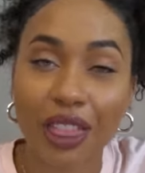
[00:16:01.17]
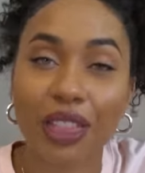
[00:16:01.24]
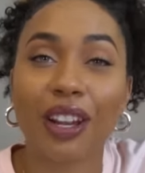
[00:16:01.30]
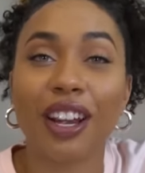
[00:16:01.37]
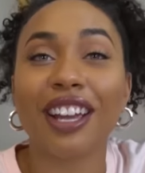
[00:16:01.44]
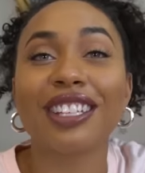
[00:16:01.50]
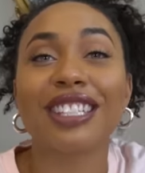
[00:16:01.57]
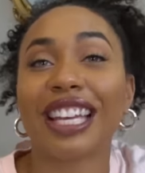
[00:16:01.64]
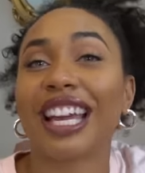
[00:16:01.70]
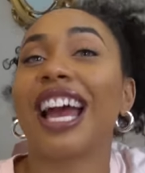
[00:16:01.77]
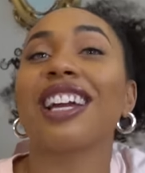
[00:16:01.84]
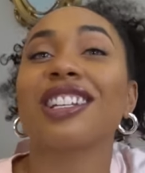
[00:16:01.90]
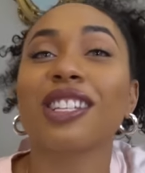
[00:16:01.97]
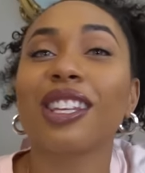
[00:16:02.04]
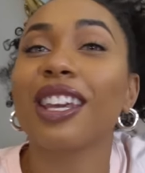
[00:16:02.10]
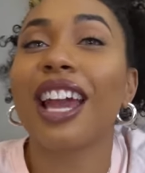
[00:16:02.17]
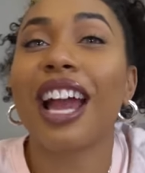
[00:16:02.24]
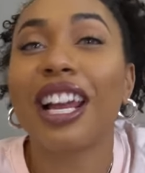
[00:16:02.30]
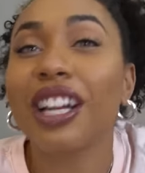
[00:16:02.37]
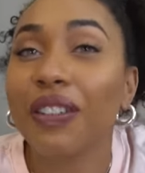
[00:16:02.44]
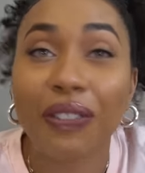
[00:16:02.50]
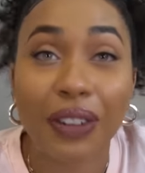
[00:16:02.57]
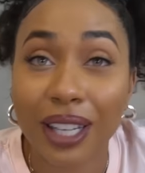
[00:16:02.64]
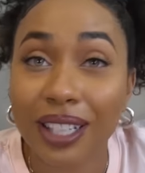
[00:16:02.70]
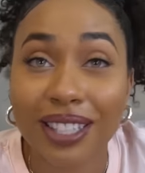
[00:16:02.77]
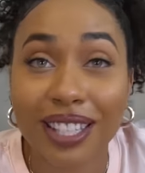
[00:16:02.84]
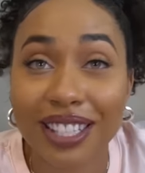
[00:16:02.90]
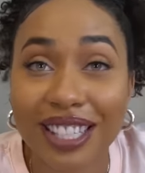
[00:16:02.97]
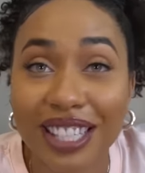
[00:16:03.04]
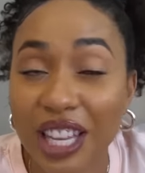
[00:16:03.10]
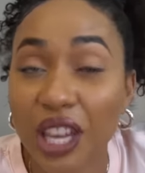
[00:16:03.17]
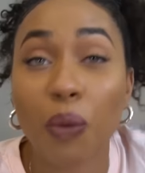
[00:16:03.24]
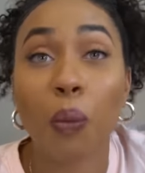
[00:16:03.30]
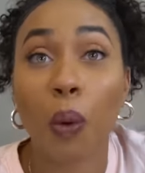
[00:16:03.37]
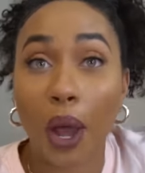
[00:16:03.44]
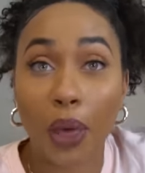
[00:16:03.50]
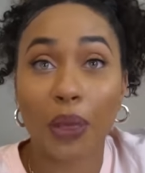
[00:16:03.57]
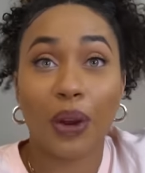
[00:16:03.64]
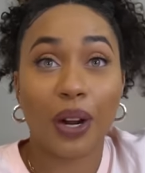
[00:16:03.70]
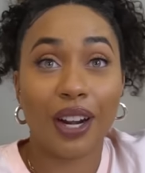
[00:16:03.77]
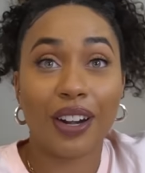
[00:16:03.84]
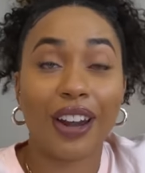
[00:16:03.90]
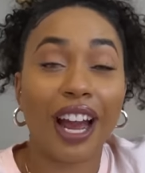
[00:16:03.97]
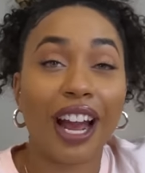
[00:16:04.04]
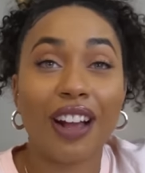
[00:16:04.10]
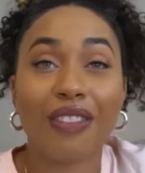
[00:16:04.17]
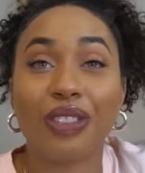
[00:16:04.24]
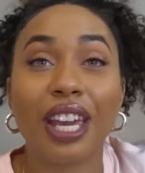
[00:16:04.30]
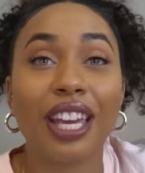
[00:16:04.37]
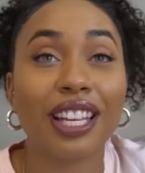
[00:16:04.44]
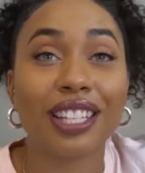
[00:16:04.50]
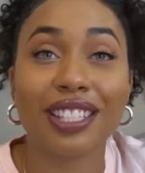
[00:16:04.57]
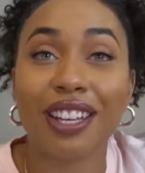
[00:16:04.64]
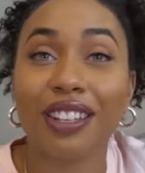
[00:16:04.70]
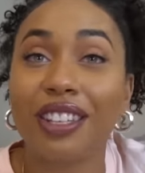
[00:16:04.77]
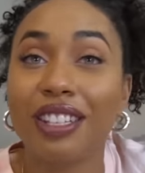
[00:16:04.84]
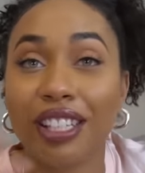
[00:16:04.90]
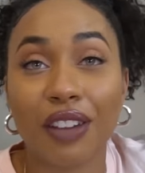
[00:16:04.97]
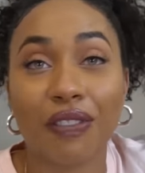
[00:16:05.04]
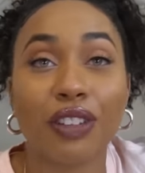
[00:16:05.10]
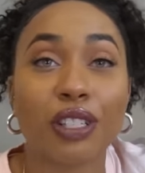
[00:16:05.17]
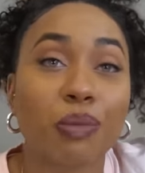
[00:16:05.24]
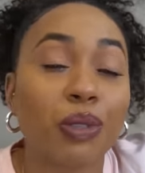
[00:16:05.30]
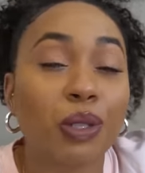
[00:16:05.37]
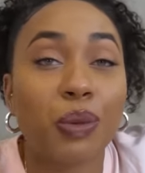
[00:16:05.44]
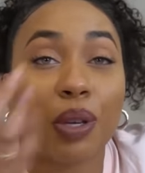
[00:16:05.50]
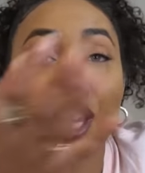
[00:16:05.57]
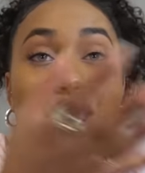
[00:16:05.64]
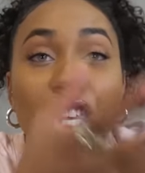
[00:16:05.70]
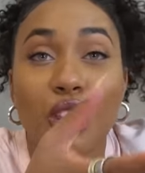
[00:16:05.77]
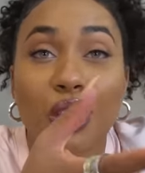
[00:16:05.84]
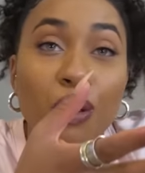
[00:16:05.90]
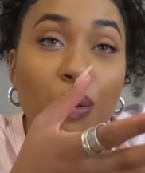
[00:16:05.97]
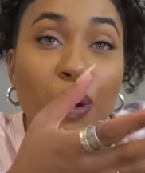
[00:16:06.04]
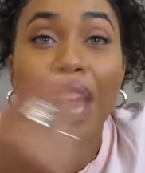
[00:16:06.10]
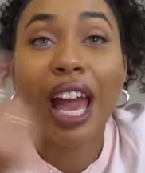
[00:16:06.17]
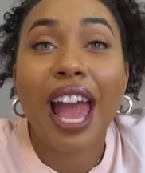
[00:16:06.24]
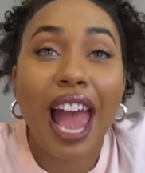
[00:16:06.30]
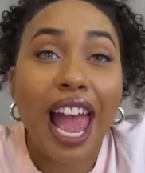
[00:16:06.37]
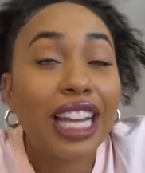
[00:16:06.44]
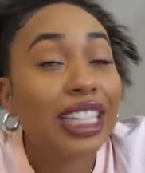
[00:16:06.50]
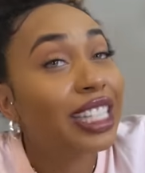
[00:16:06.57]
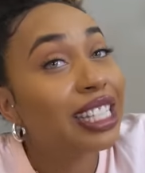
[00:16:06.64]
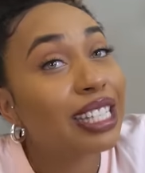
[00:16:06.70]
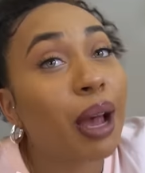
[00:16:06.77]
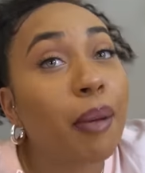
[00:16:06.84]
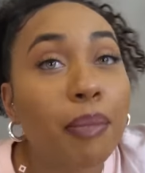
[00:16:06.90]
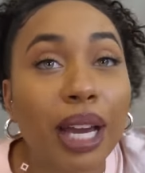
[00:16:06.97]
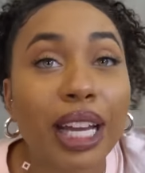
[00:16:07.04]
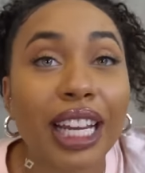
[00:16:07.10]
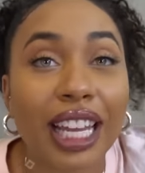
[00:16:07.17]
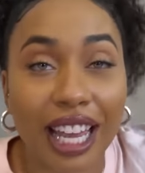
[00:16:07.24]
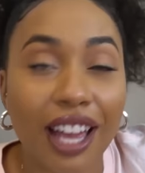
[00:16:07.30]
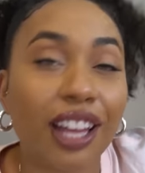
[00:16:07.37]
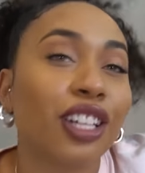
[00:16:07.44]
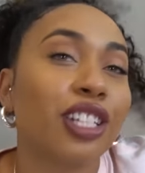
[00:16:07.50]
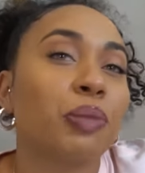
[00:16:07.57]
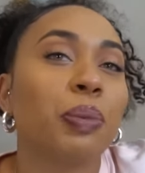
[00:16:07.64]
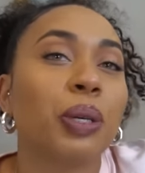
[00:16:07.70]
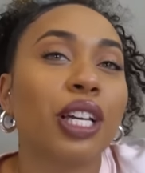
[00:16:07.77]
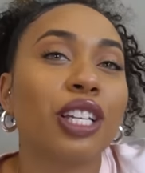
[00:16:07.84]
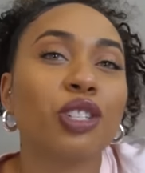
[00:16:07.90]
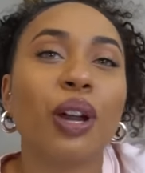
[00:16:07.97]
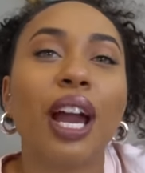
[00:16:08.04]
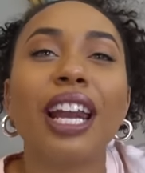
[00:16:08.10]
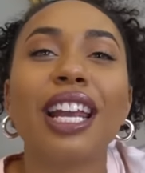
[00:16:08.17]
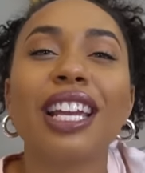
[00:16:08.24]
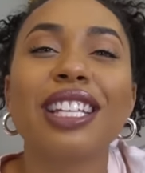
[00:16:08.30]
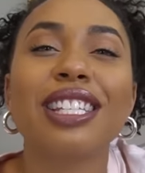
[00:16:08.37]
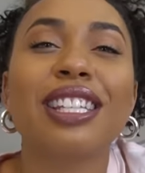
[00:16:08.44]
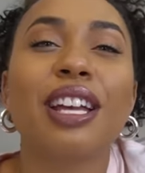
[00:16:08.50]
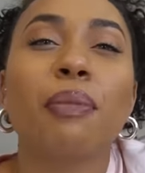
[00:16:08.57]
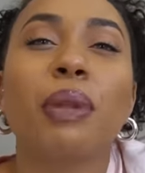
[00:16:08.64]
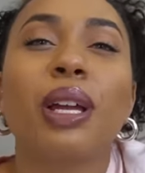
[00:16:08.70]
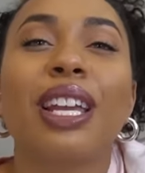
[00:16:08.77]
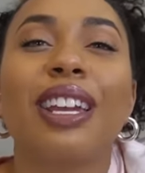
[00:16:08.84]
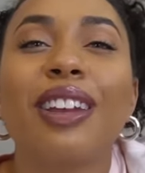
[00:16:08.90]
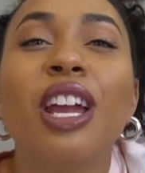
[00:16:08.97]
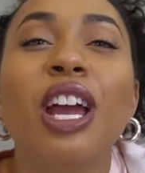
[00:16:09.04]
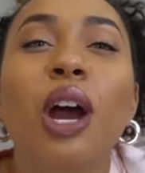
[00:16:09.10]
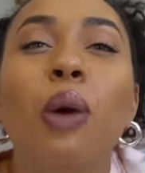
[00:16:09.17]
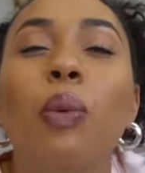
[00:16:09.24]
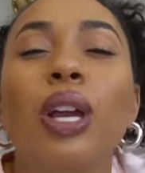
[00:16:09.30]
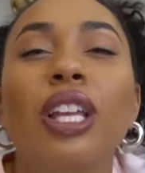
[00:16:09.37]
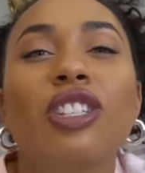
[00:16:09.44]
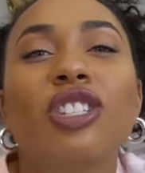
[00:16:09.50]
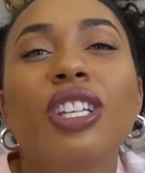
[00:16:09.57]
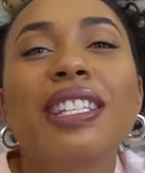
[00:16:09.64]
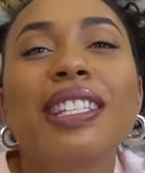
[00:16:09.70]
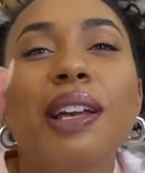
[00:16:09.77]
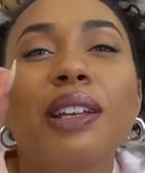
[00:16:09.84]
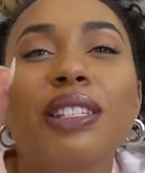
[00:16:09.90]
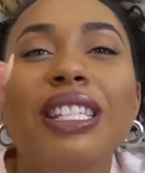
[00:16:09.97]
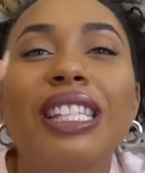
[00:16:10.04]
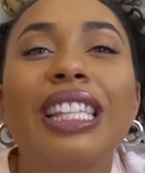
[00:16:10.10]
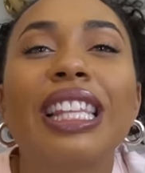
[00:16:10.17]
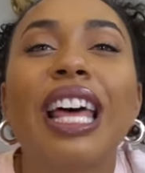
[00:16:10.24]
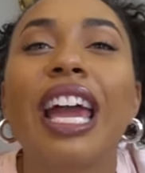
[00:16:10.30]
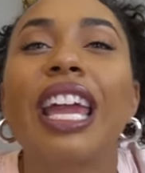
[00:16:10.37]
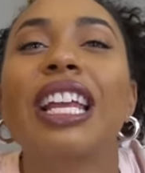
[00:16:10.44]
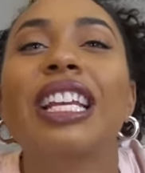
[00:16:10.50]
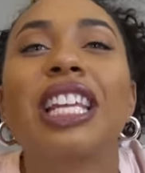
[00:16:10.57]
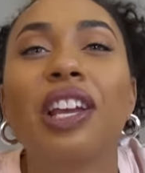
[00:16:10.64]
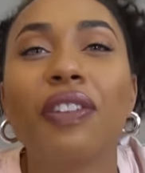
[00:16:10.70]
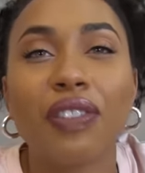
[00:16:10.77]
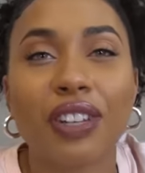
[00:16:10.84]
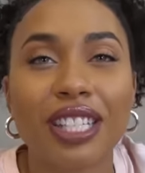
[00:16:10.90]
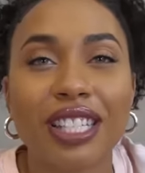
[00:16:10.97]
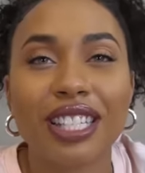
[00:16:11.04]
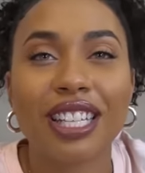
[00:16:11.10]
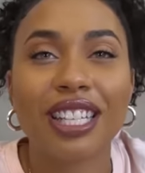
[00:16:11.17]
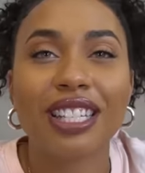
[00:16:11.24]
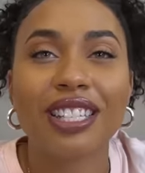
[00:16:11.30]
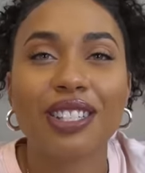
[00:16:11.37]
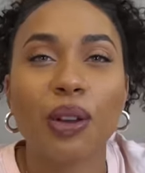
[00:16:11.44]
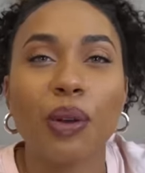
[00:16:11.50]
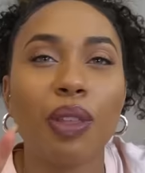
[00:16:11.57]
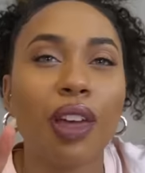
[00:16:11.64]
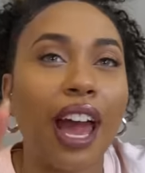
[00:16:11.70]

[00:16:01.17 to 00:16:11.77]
other. It's actually kind of fun to see whether or not they can tell the difference between you and somebody else, but try to get somebody with just slight differences so